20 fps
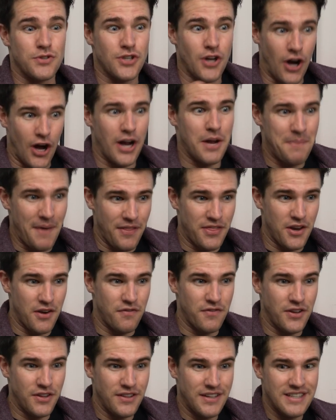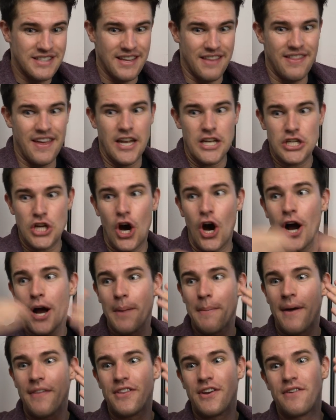talk about their feelings and then talk
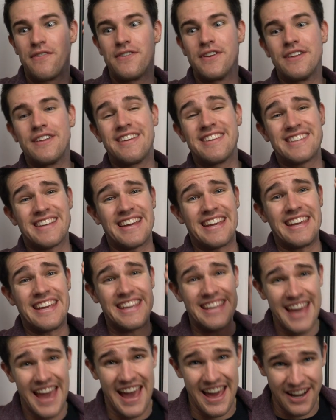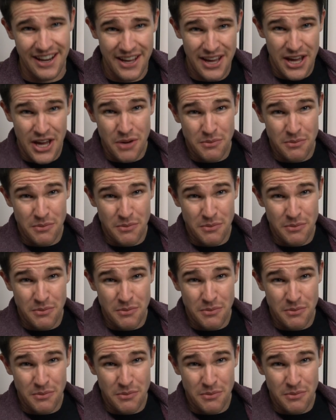about their feelings again,